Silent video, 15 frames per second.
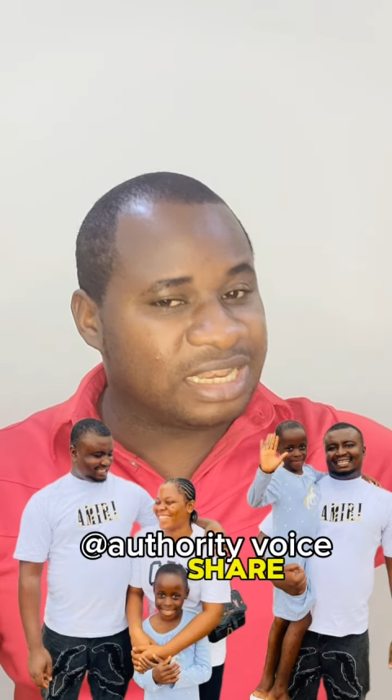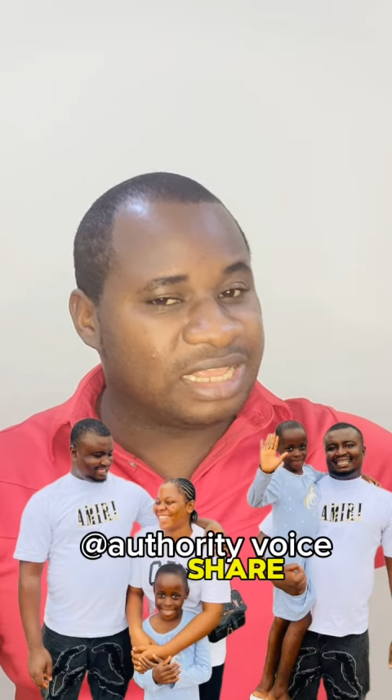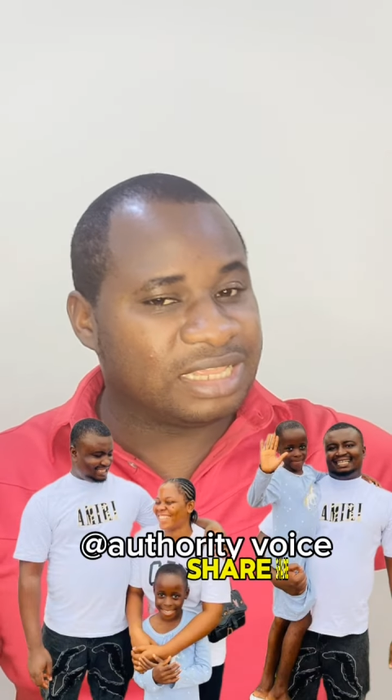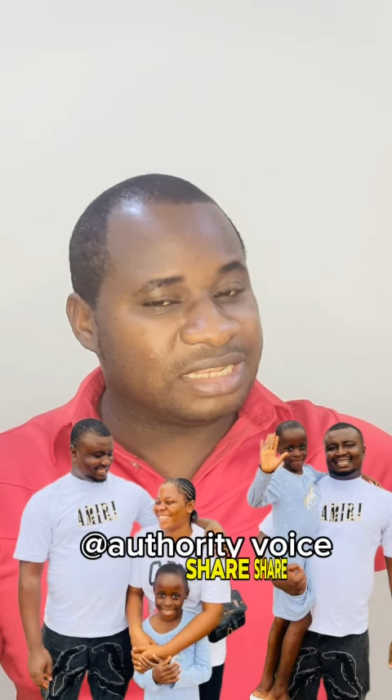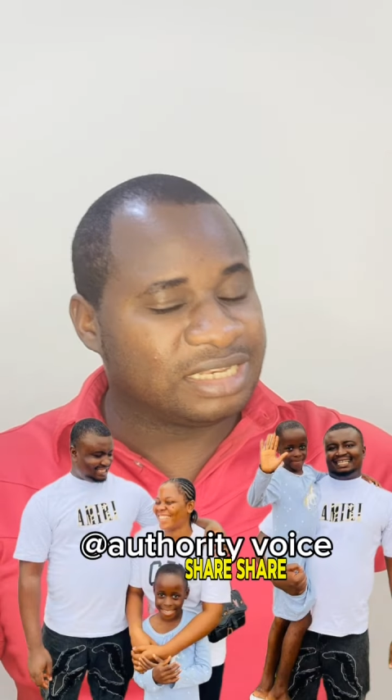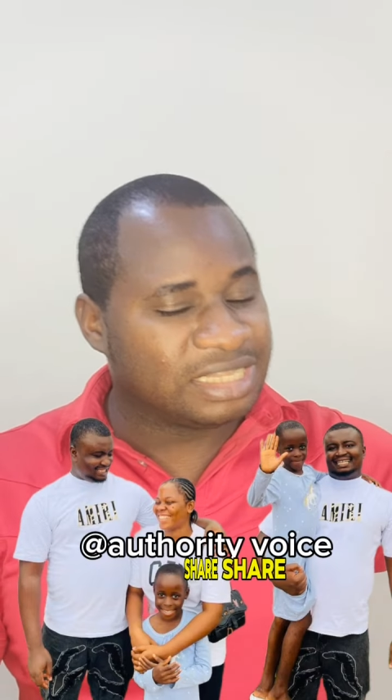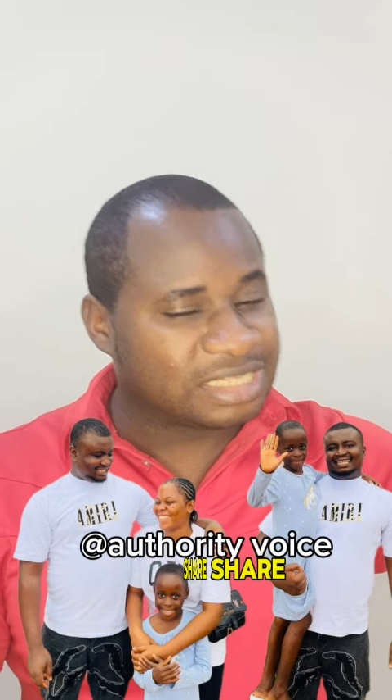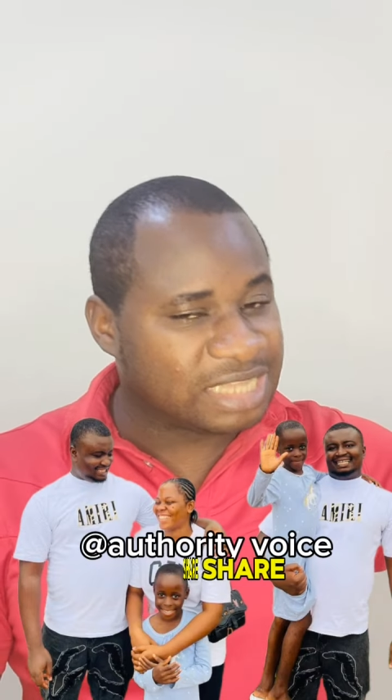
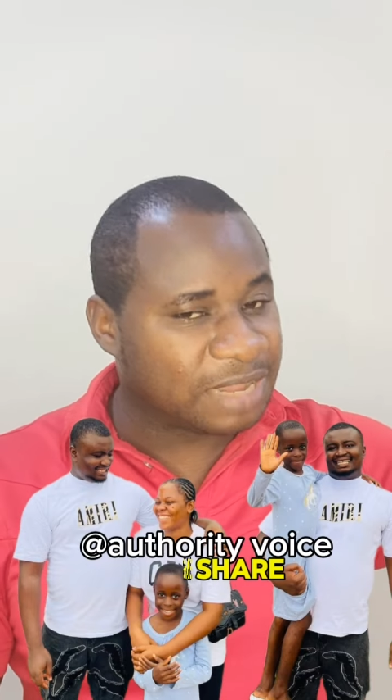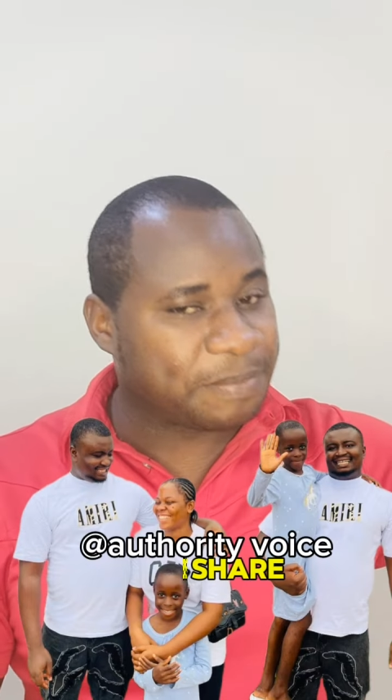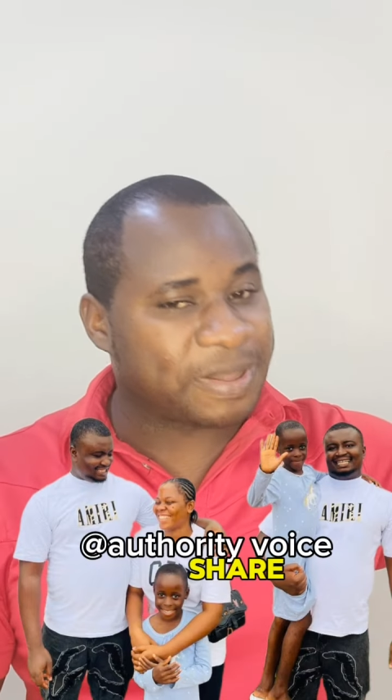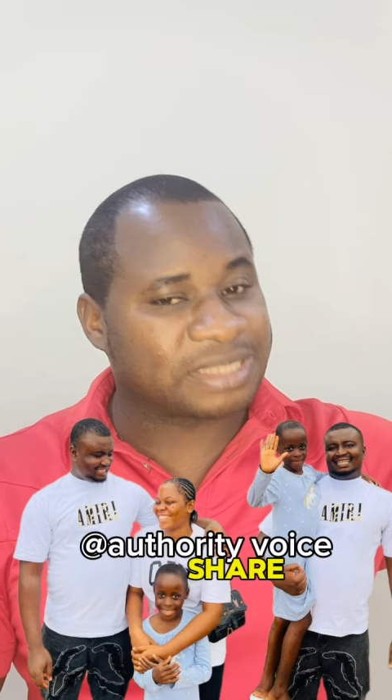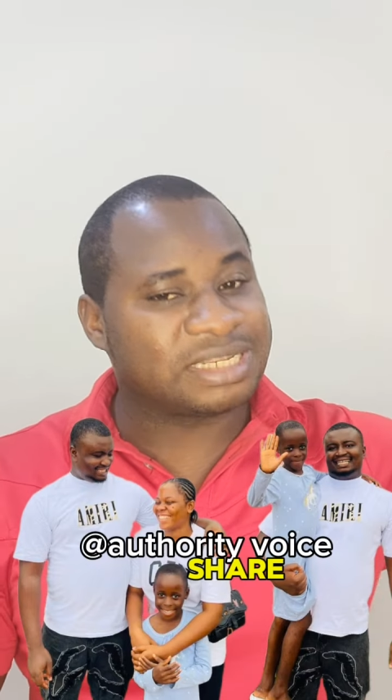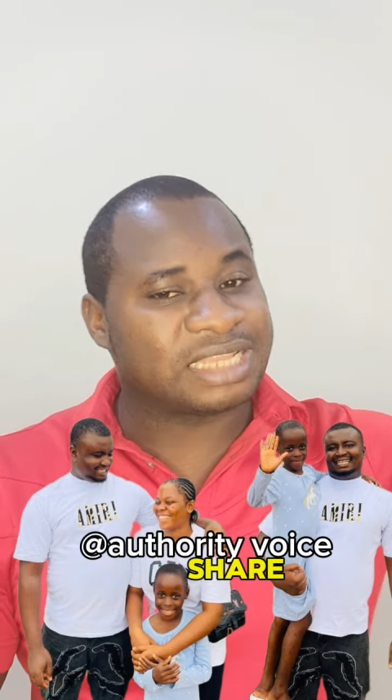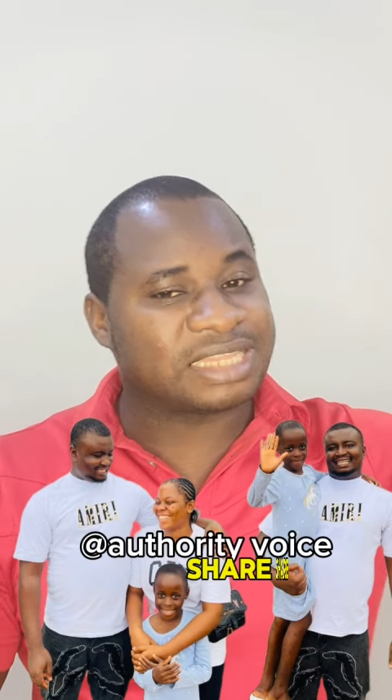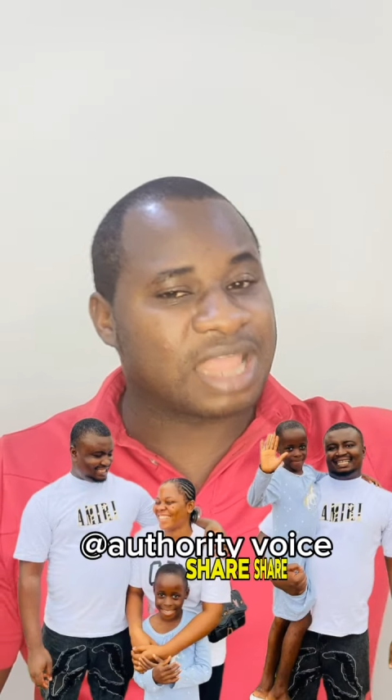the sick
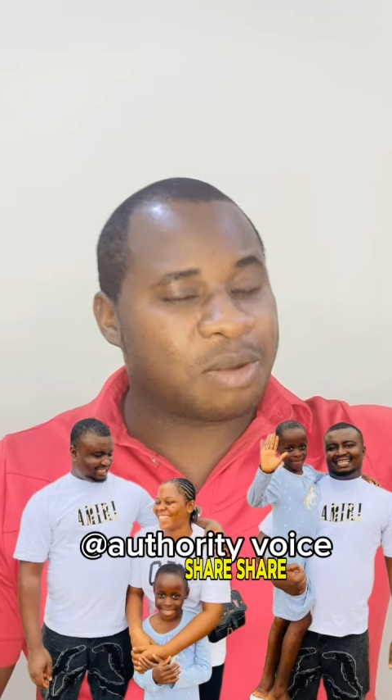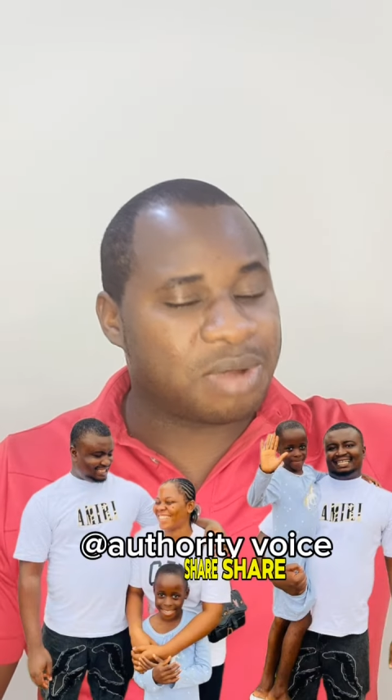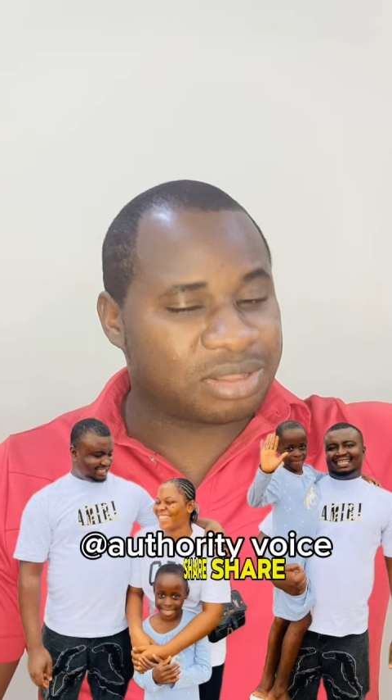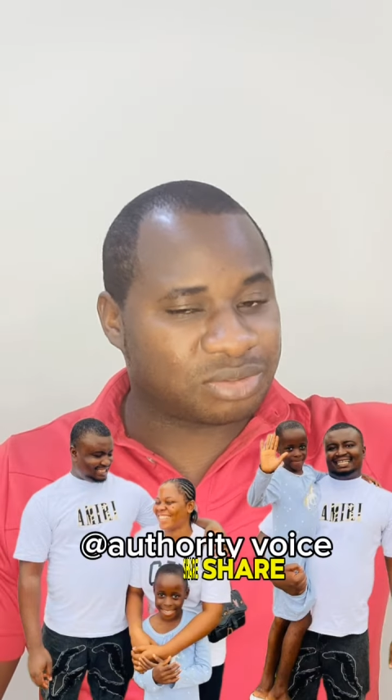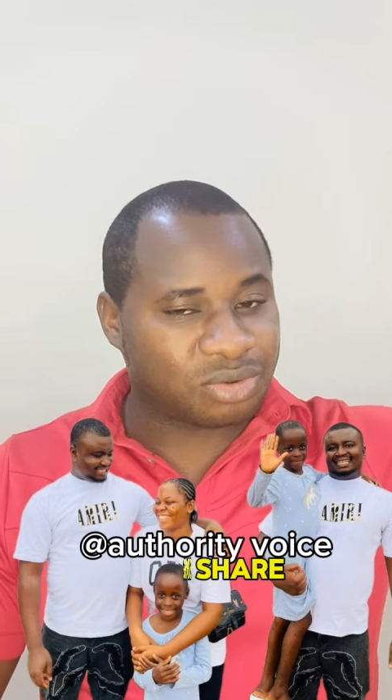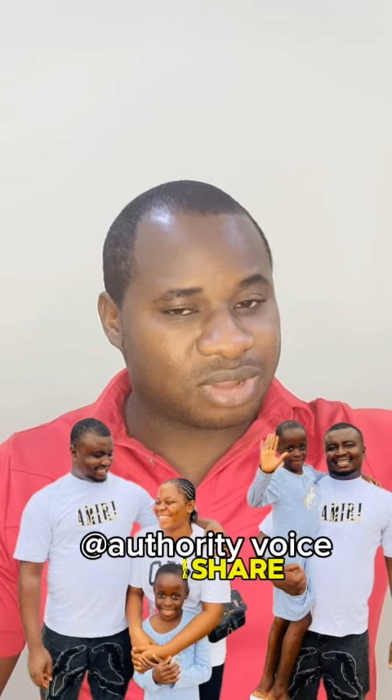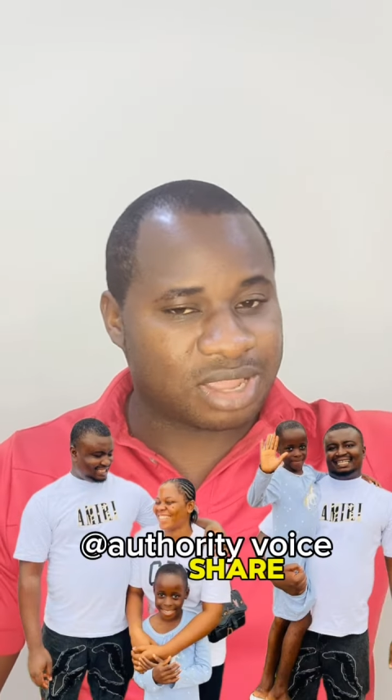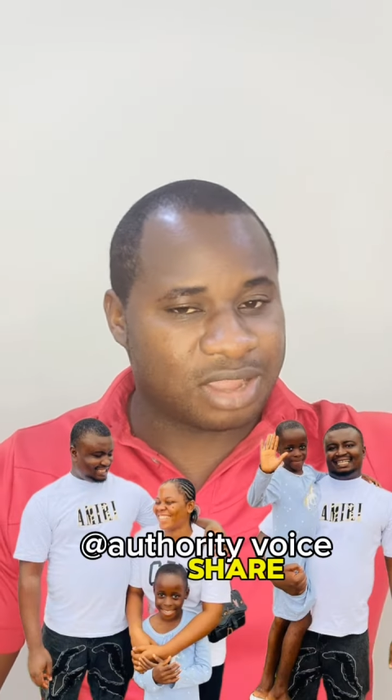person that I
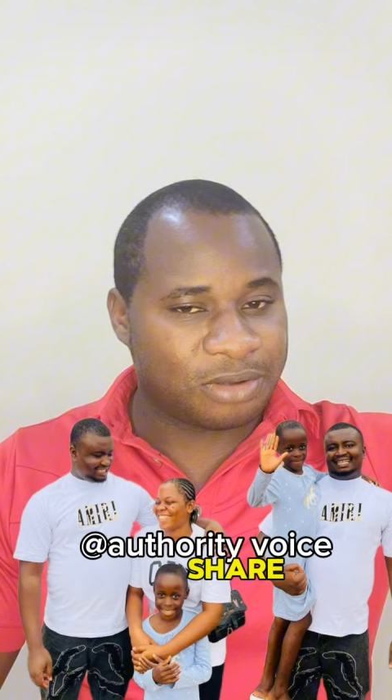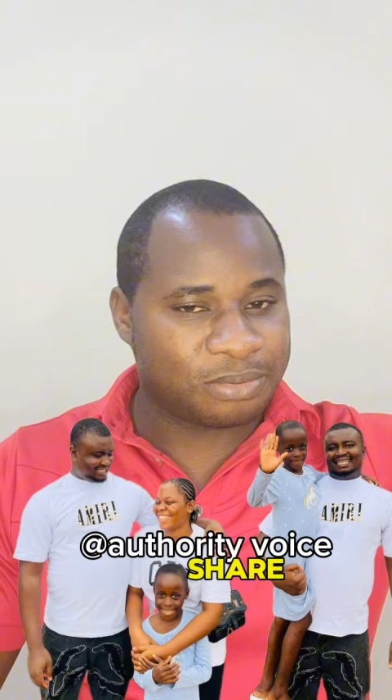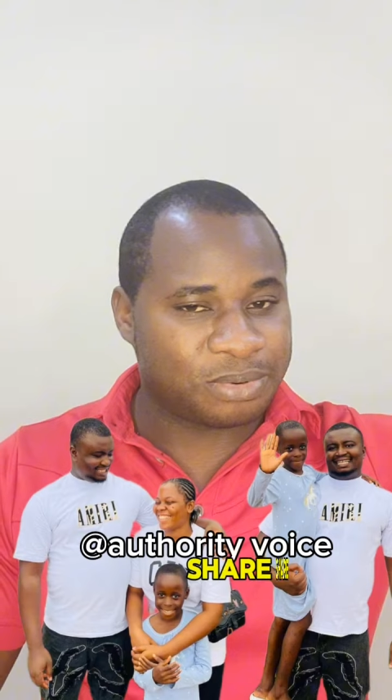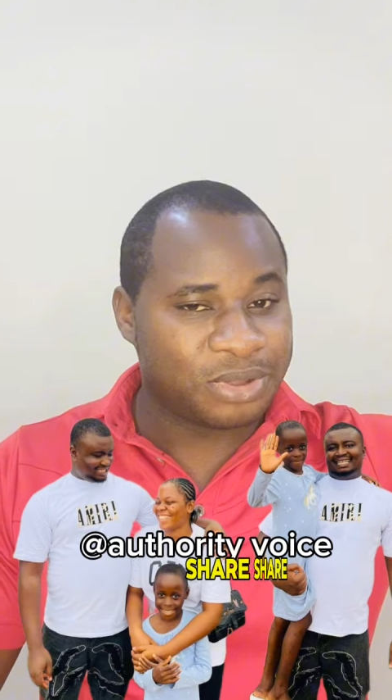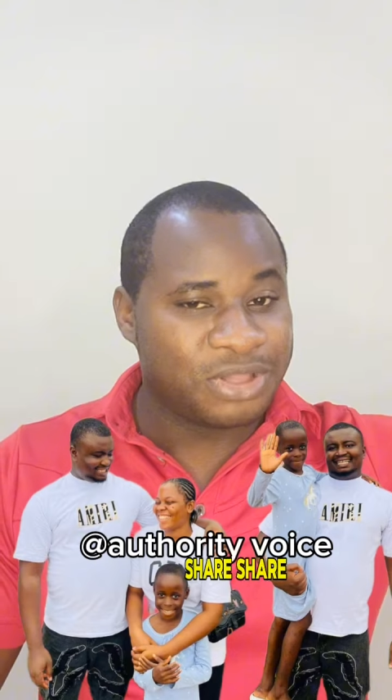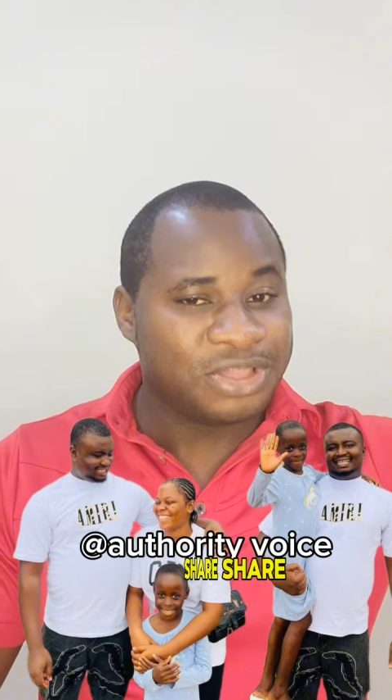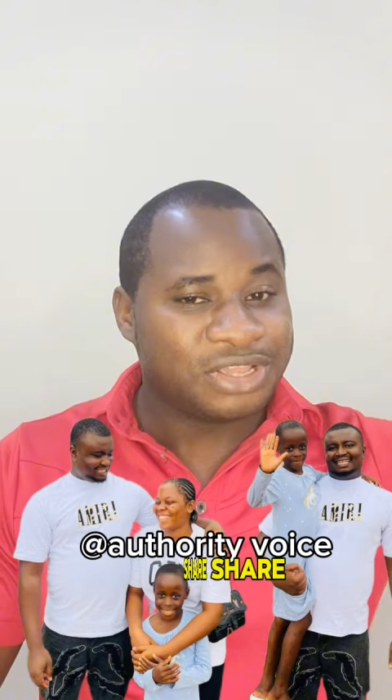want to help.